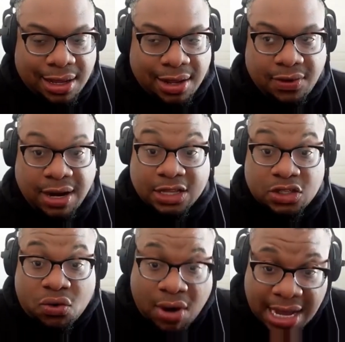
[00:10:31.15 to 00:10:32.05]
they're like, it's
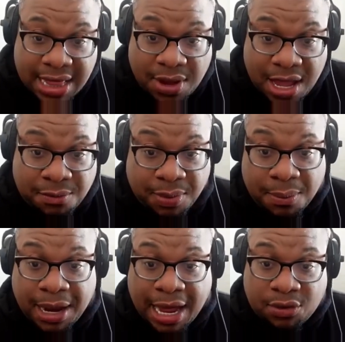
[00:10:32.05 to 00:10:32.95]
great that we have a
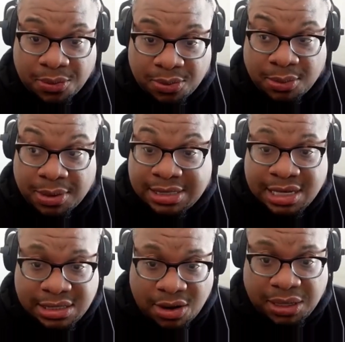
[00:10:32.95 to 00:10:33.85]
black, rep- a
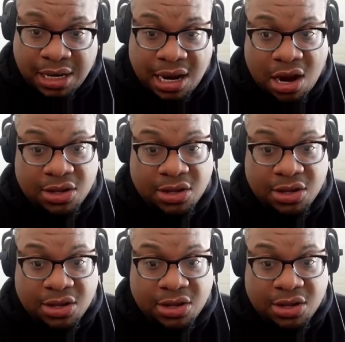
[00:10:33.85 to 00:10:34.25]
sister up there.